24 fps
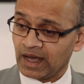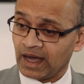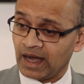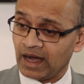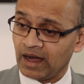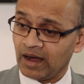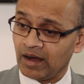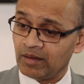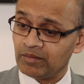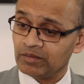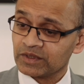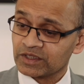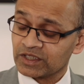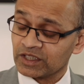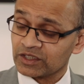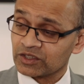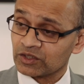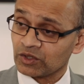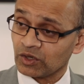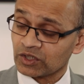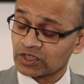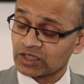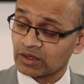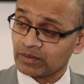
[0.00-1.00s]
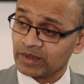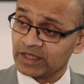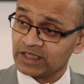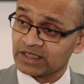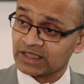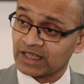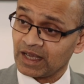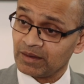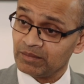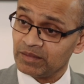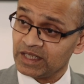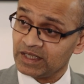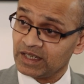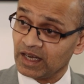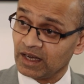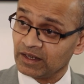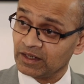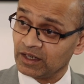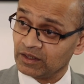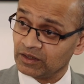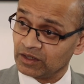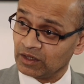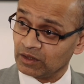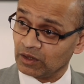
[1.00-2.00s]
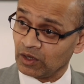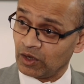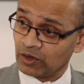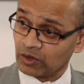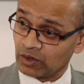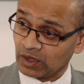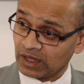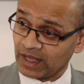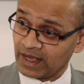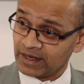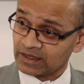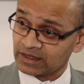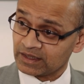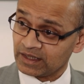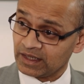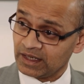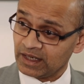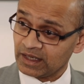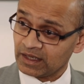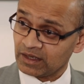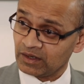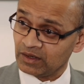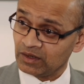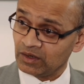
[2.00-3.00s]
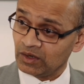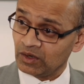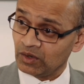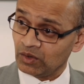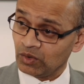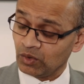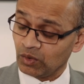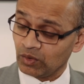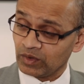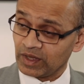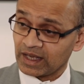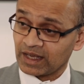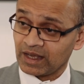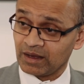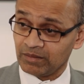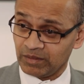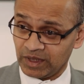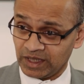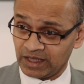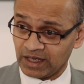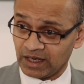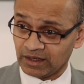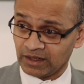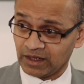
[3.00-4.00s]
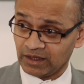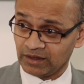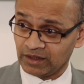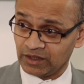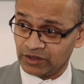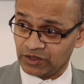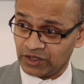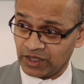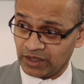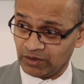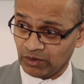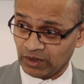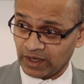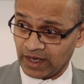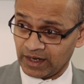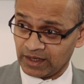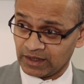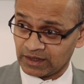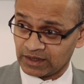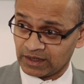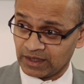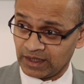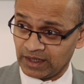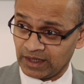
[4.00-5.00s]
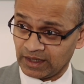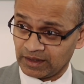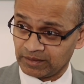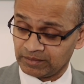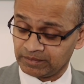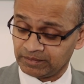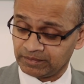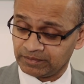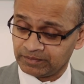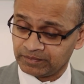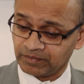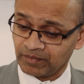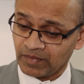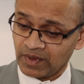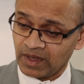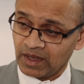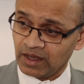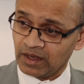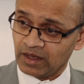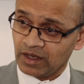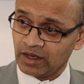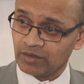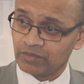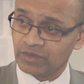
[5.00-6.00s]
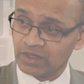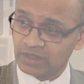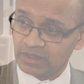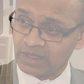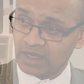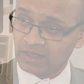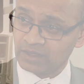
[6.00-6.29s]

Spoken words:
Cystoscopies can be done under local anaesthetic, or they can be done under general anaesthetic. If they're